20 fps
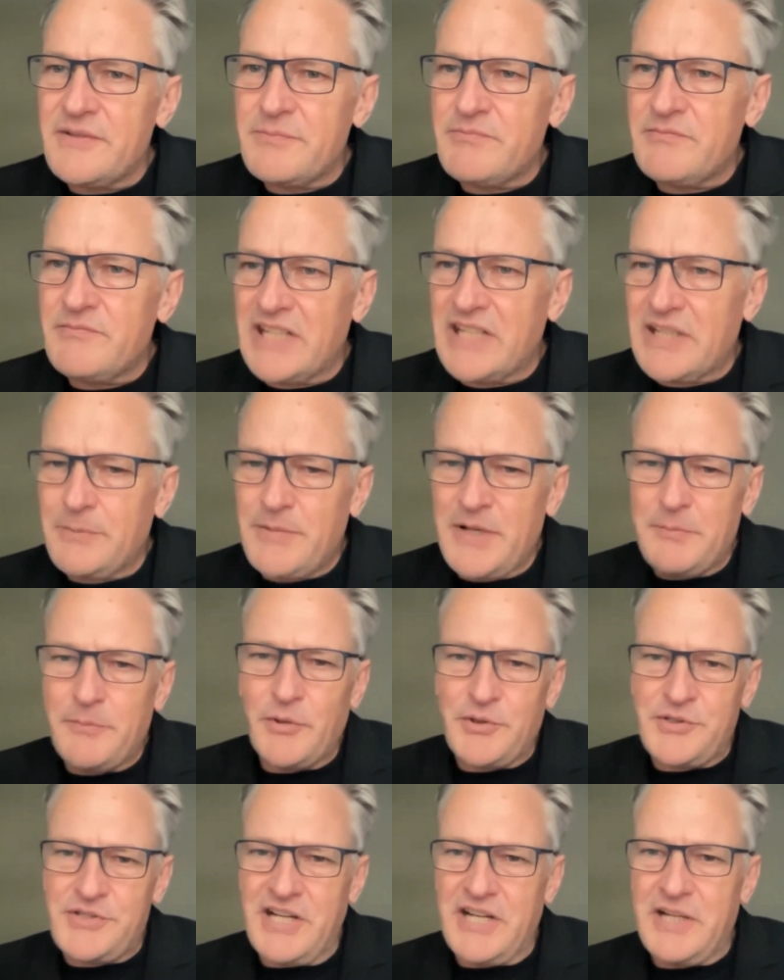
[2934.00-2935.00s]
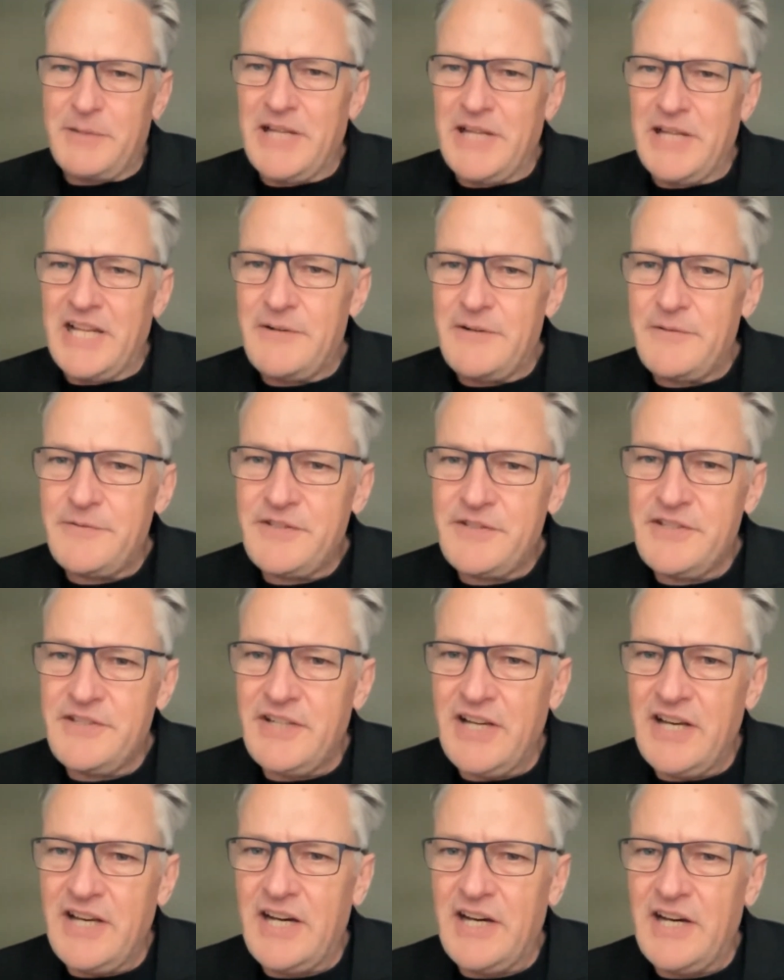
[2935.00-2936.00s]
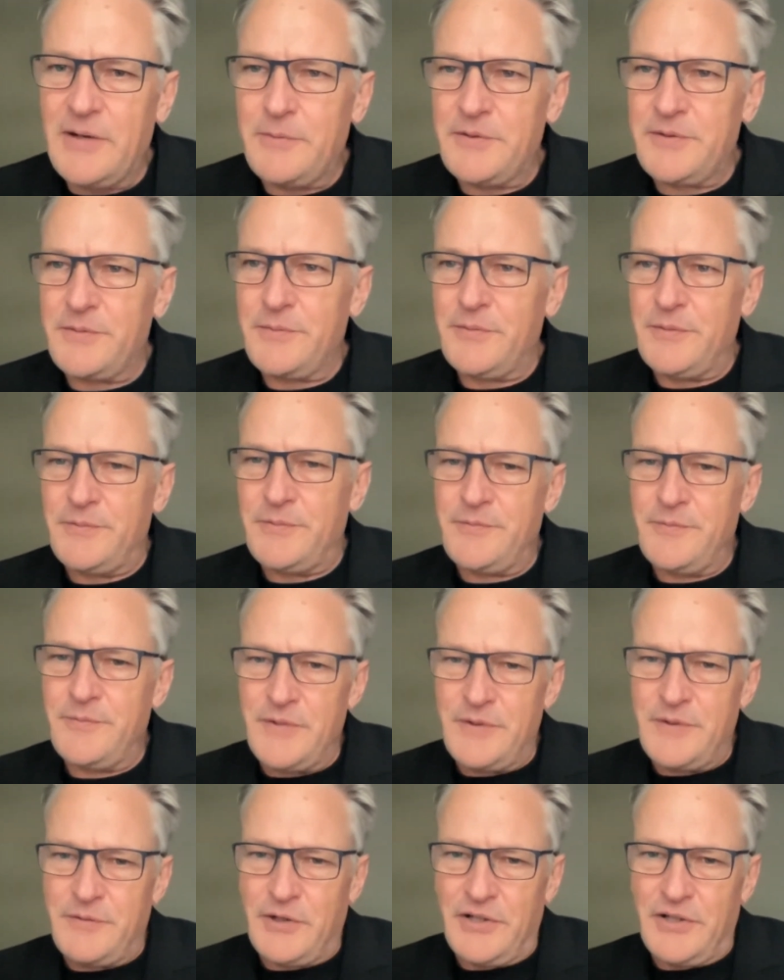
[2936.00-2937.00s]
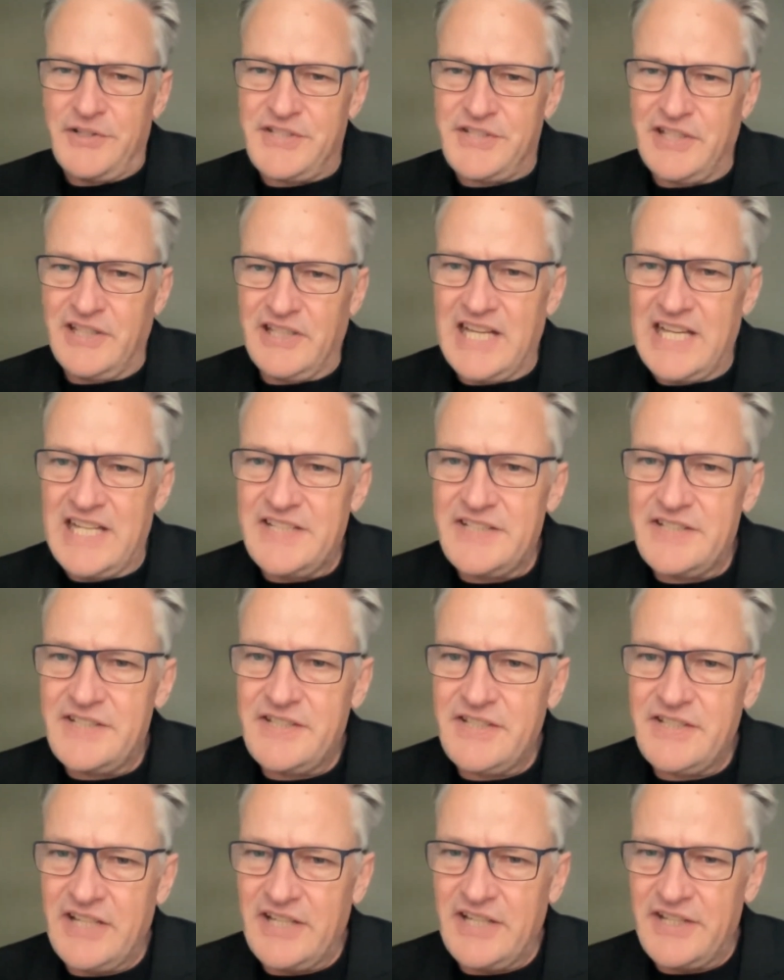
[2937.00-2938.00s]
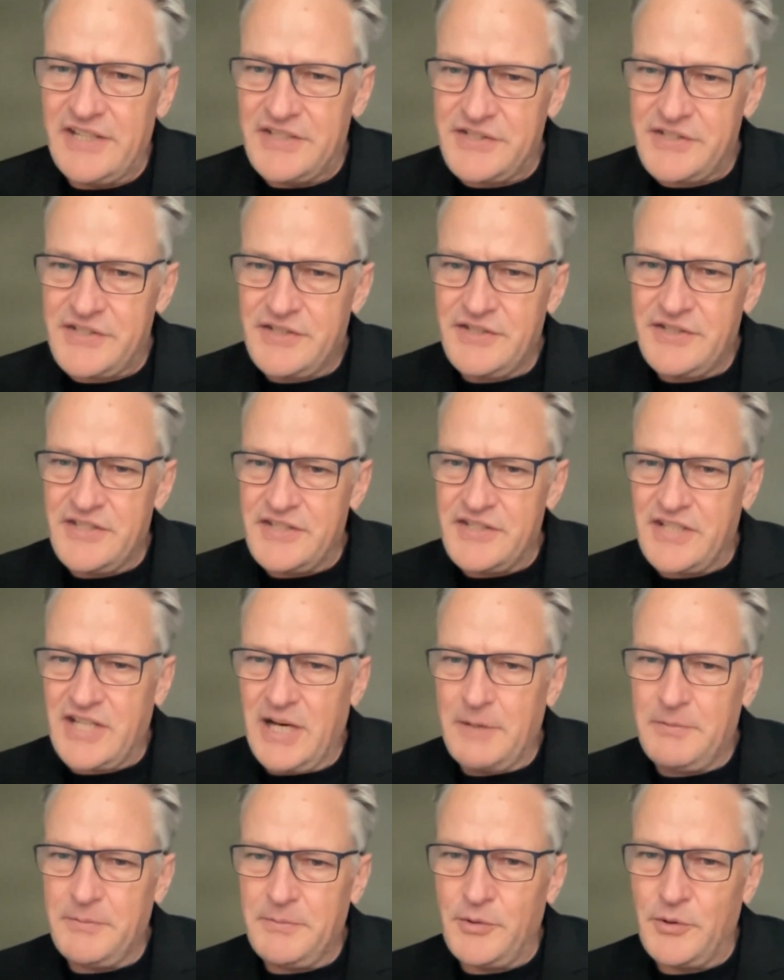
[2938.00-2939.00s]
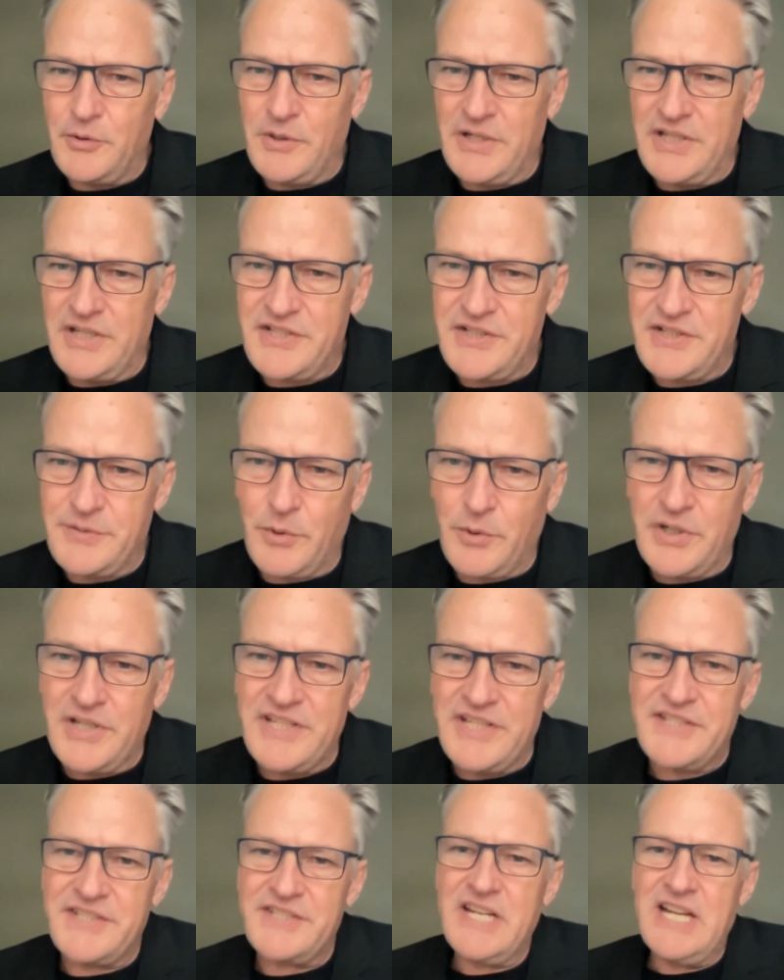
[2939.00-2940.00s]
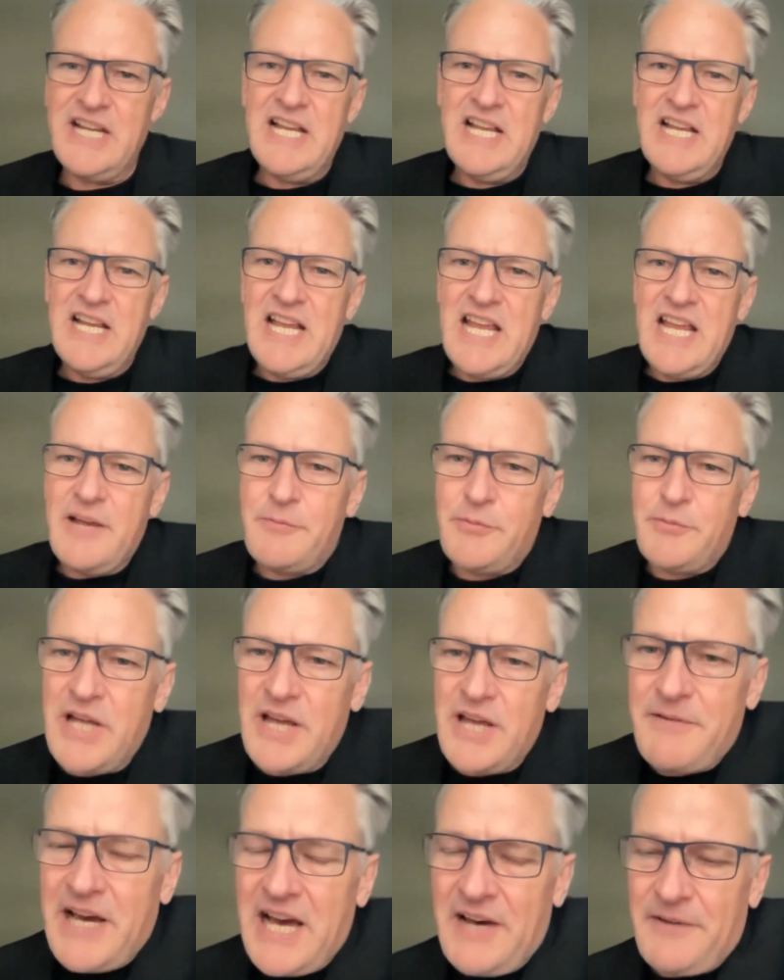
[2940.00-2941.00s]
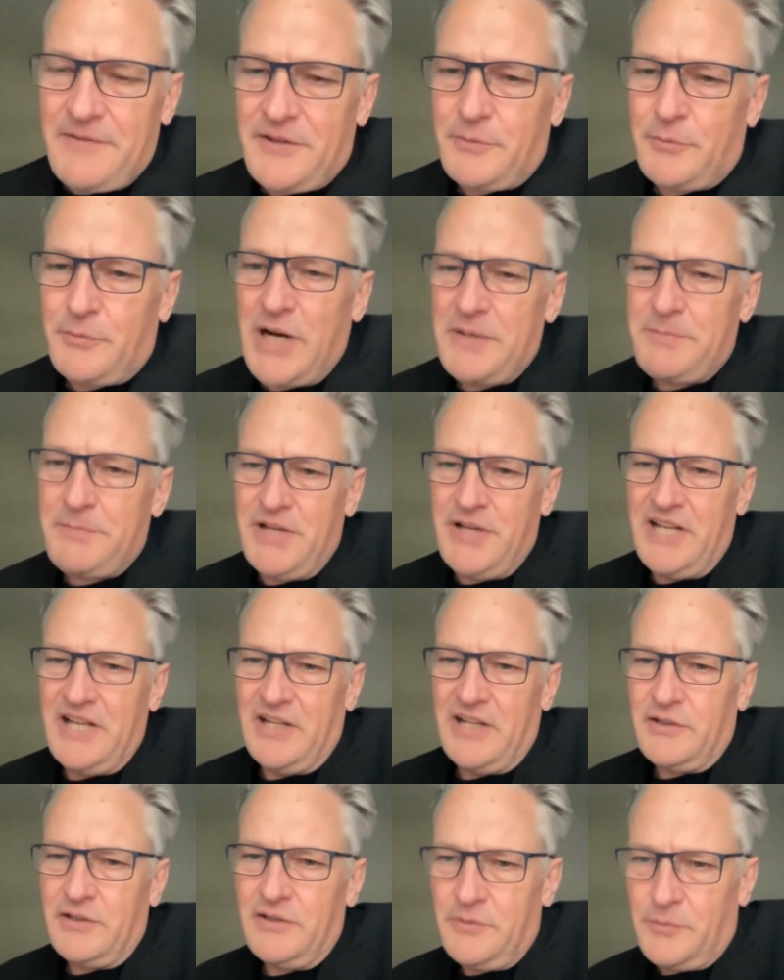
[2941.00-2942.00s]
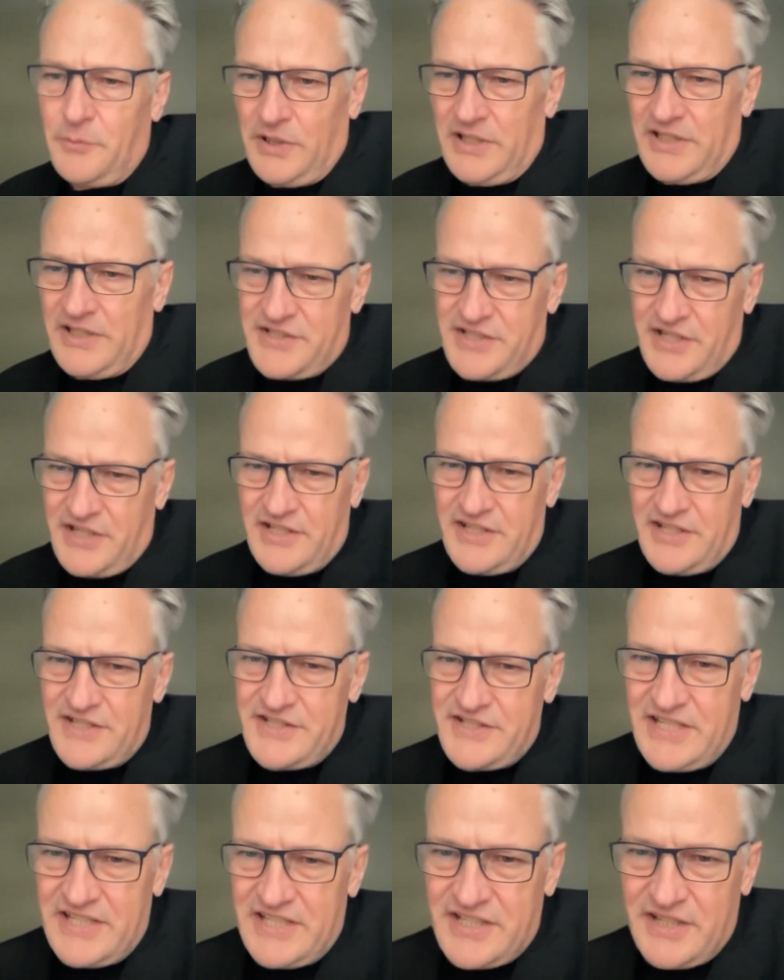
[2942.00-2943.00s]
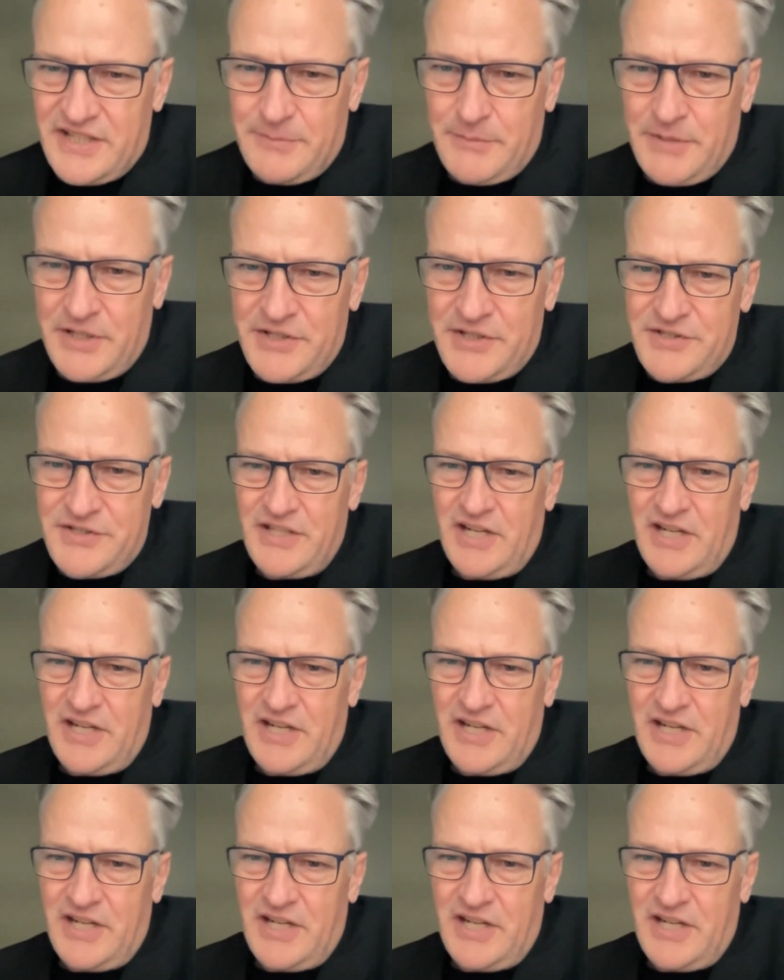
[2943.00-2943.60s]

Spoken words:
bit more time left. We've got until 8. There's a couple more questions. One is, if we ever have the red pill, will it turn us into the most